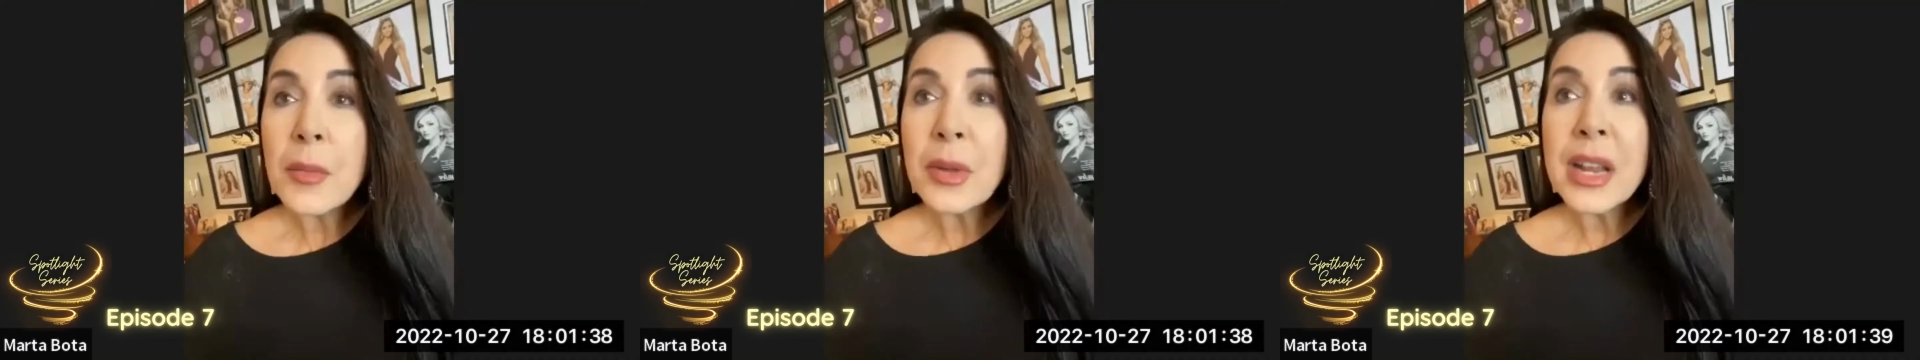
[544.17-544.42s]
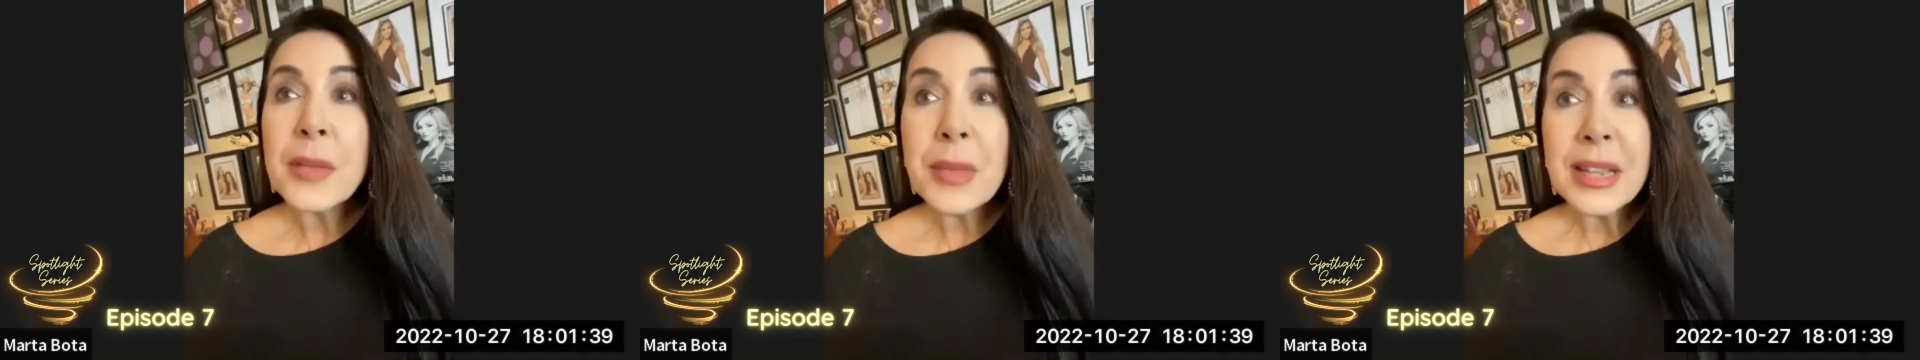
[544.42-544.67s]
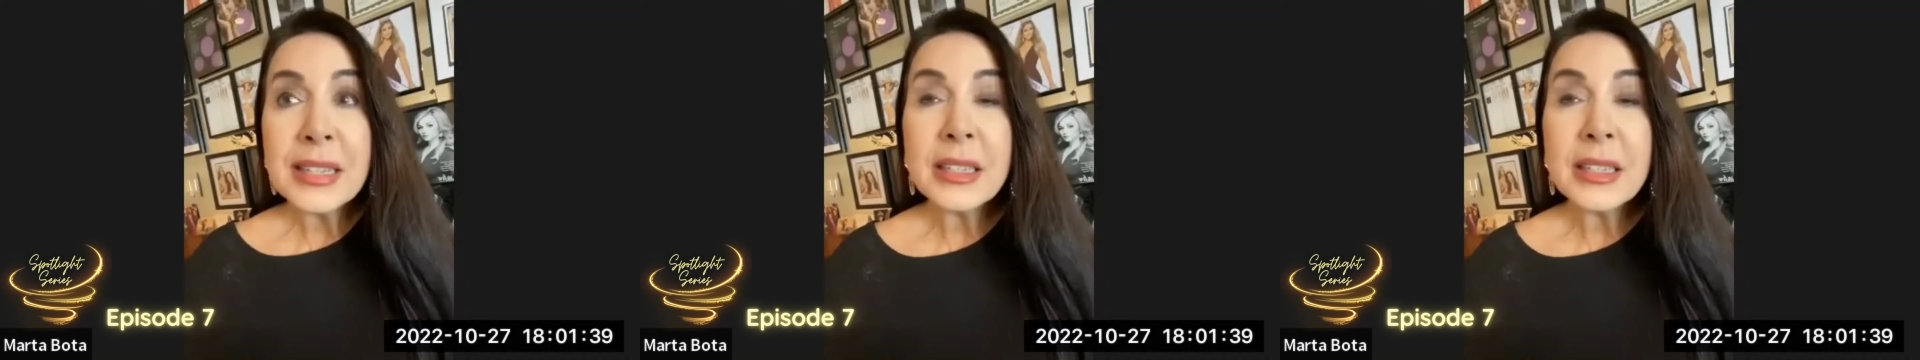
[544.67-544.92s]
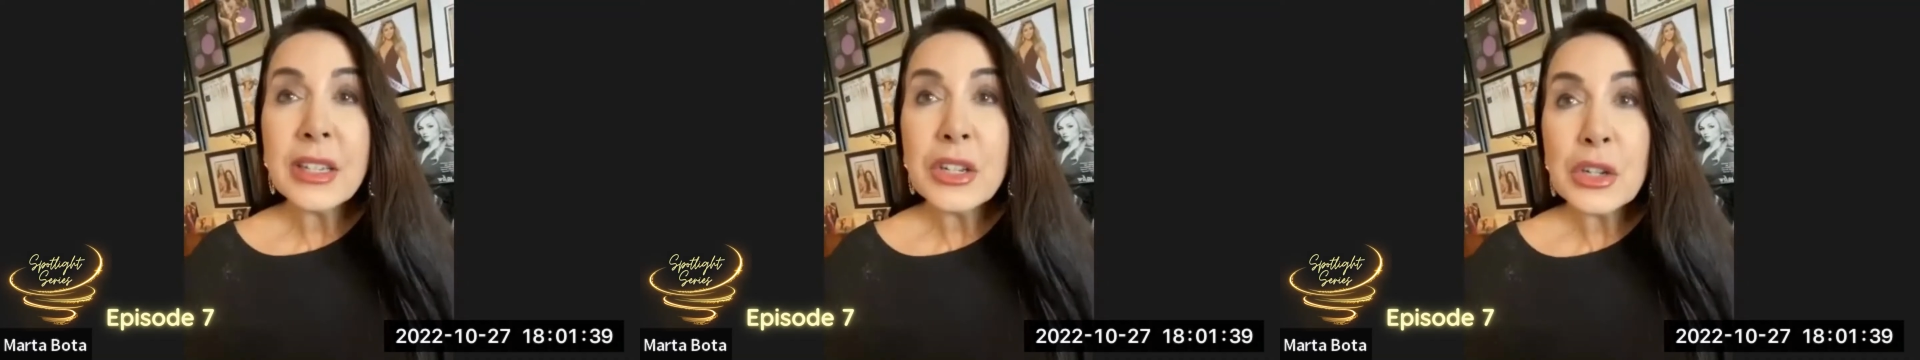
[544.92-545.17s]
what I
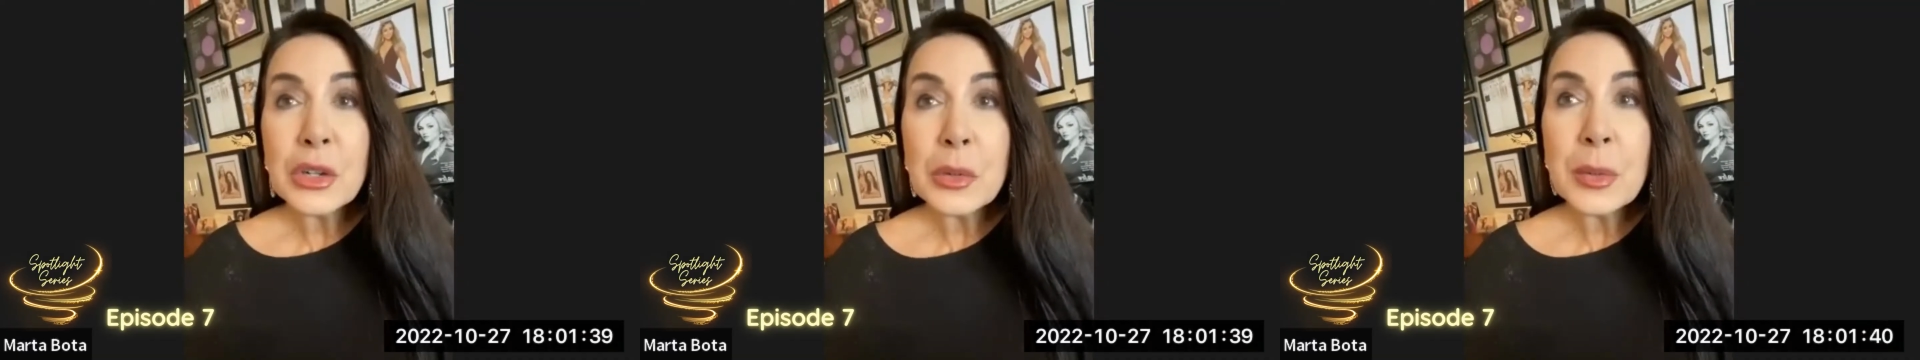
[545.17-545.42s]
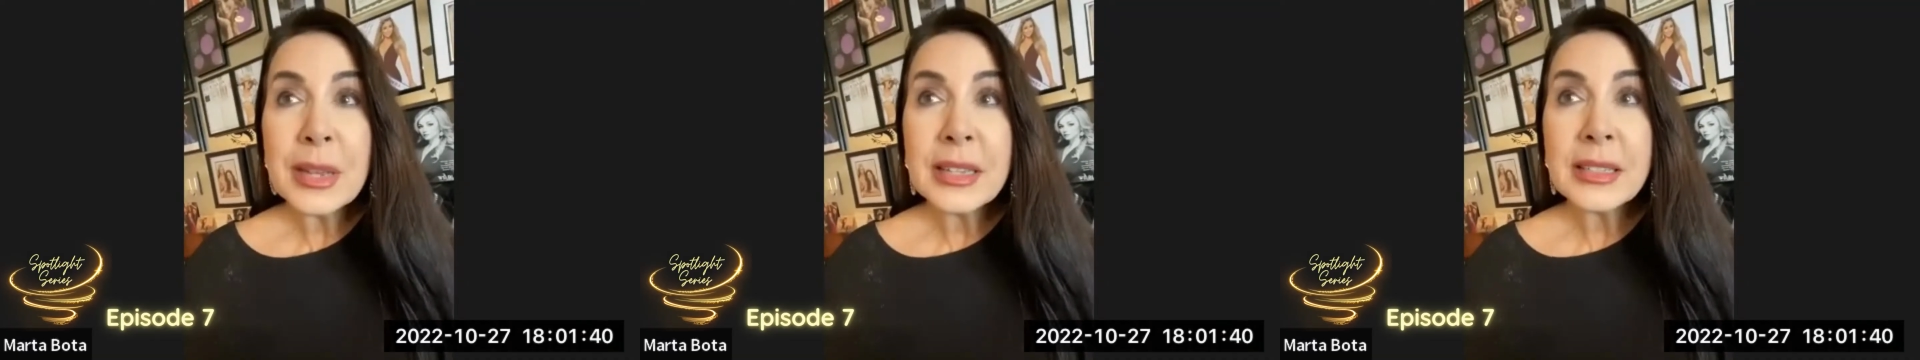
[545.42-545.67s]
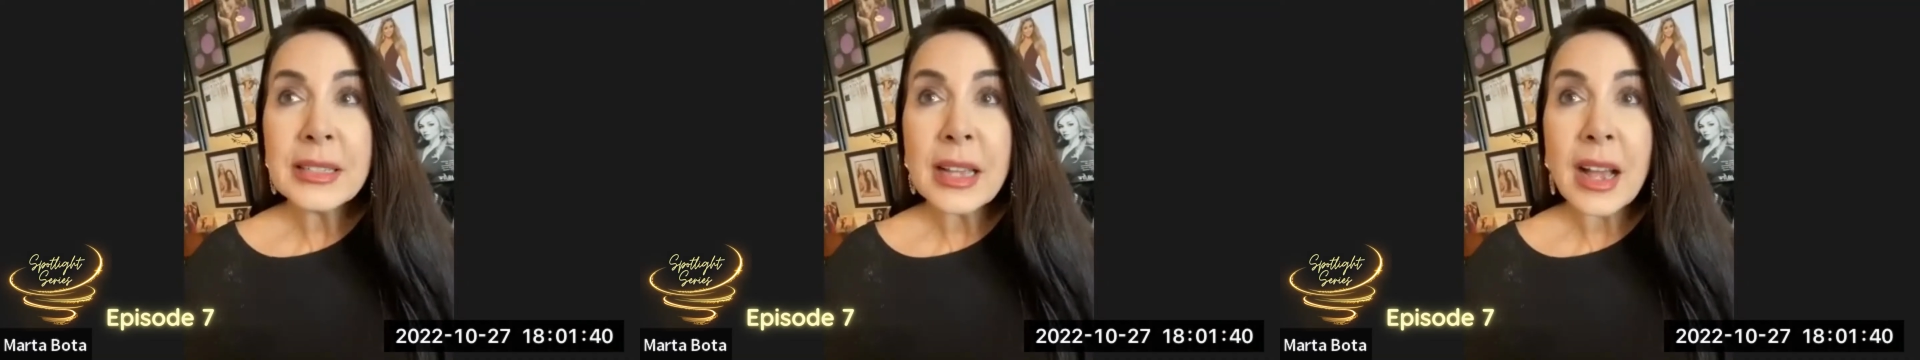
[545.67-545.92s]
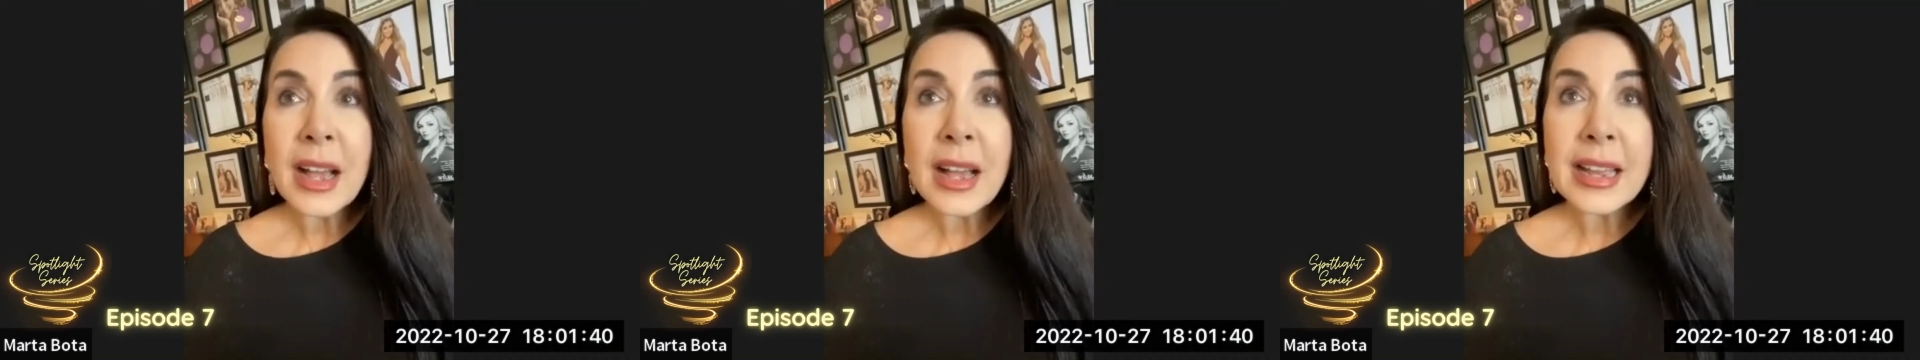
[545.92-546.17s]
basically do is
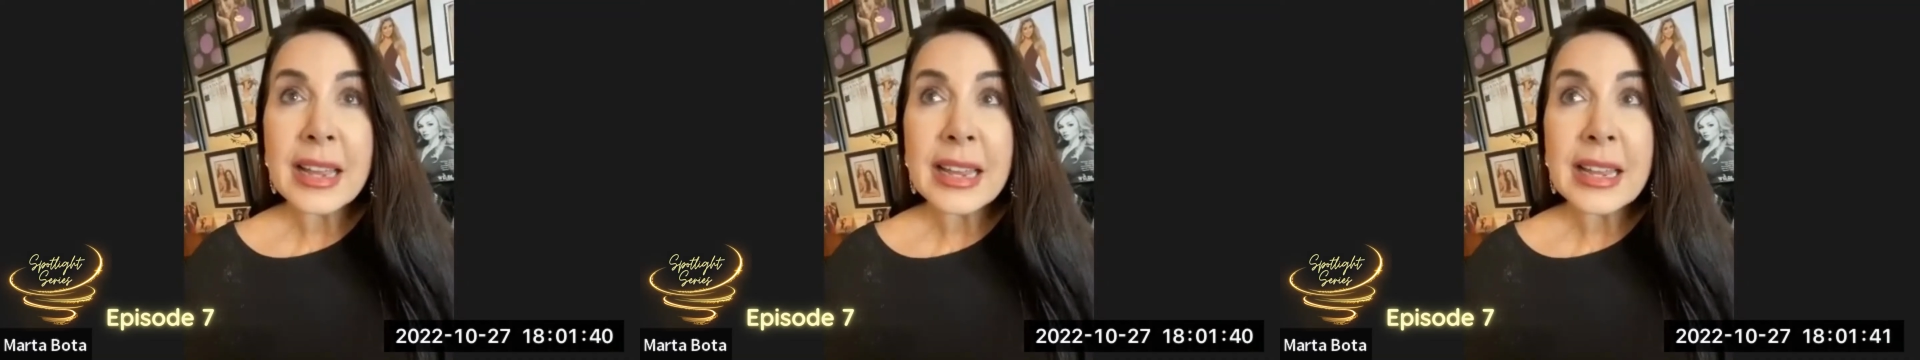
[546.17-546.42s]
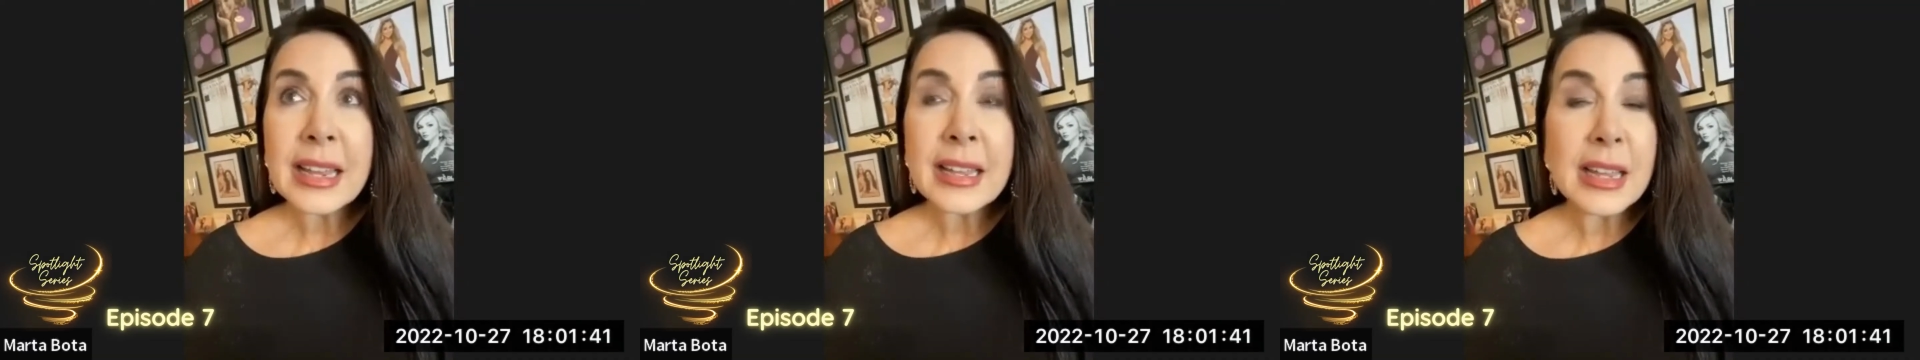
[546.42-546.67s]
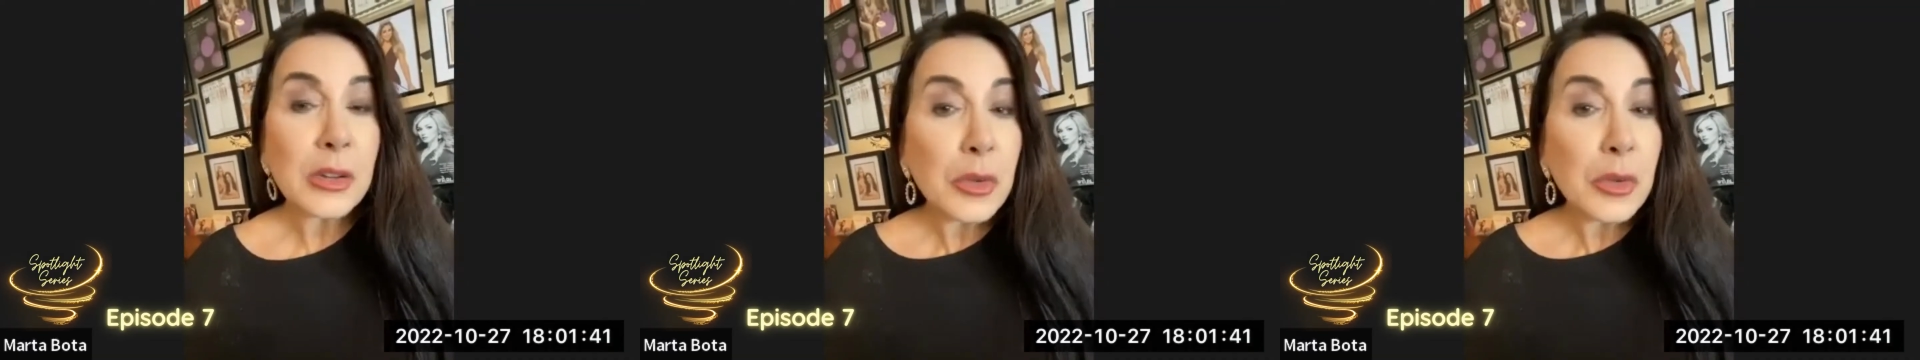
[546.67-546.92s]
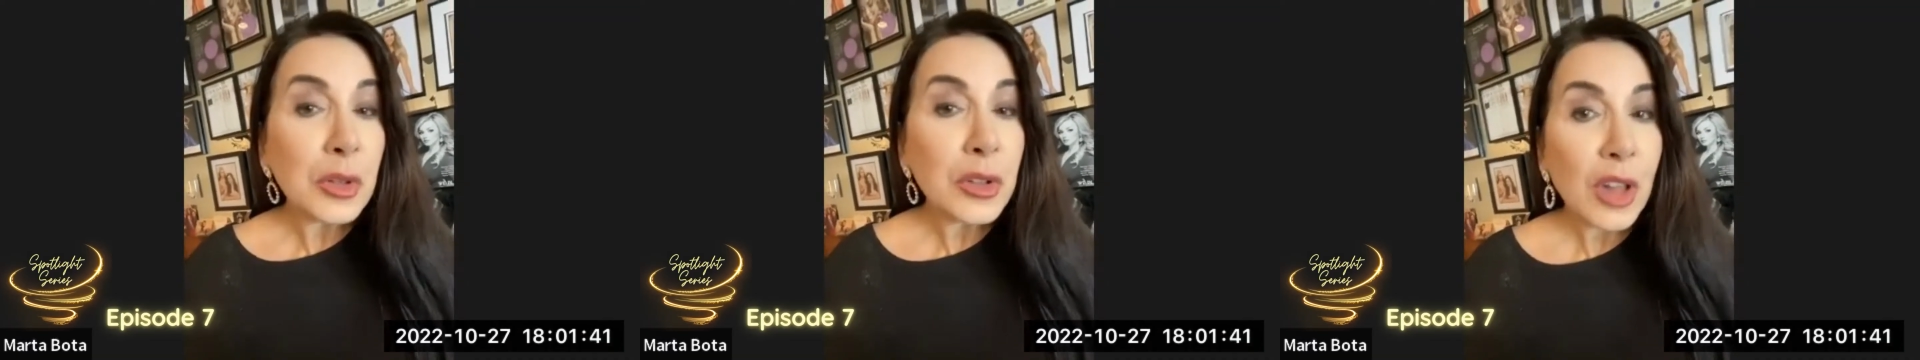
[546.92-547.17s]
I
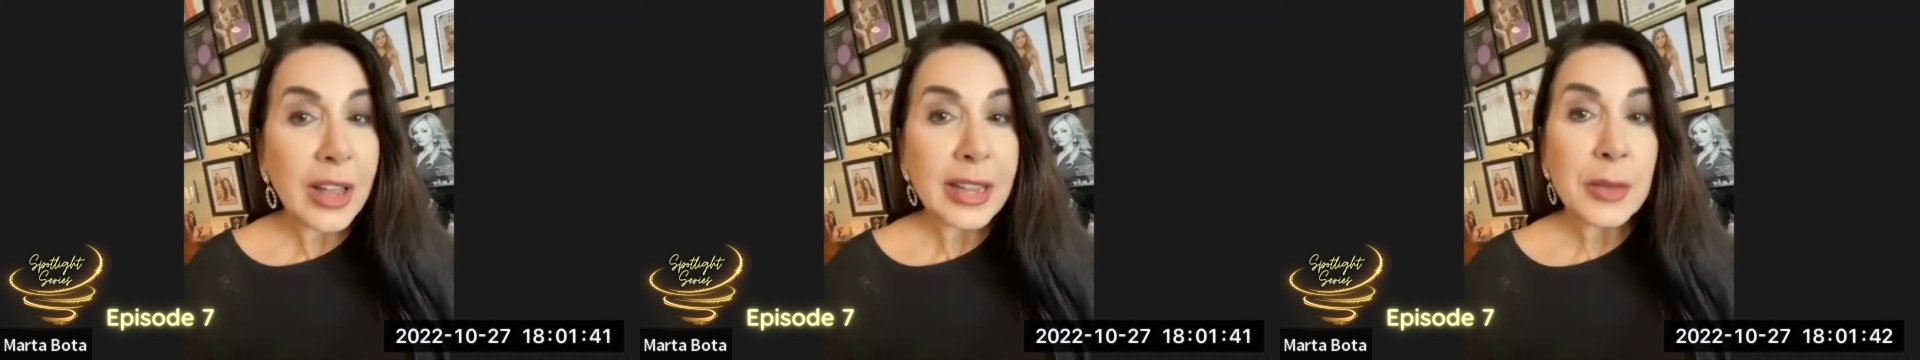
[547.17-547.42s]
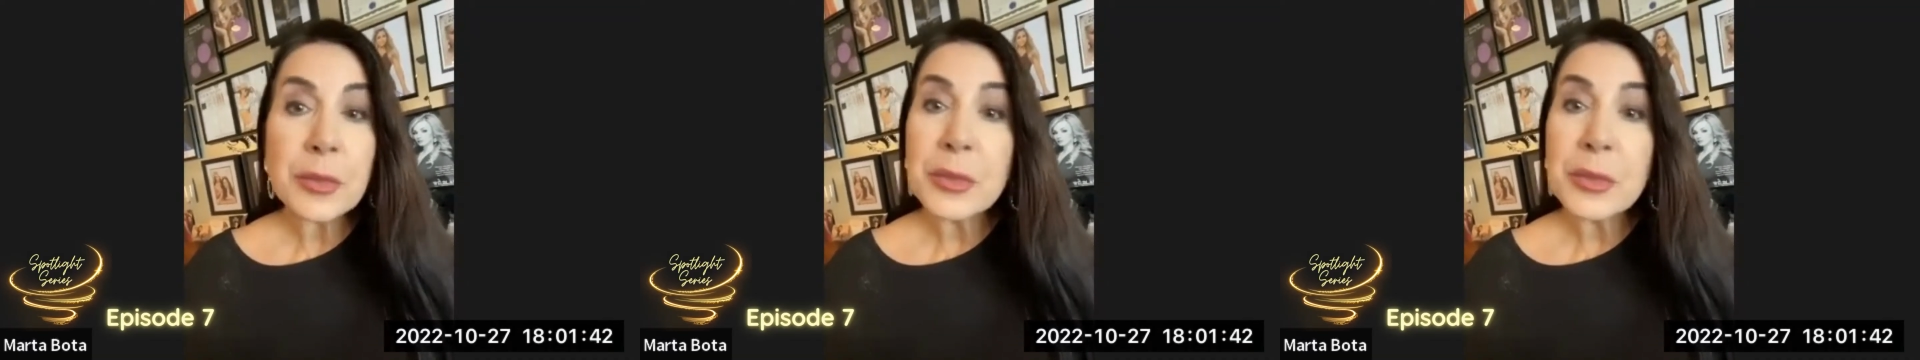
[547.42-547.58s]
interview the client.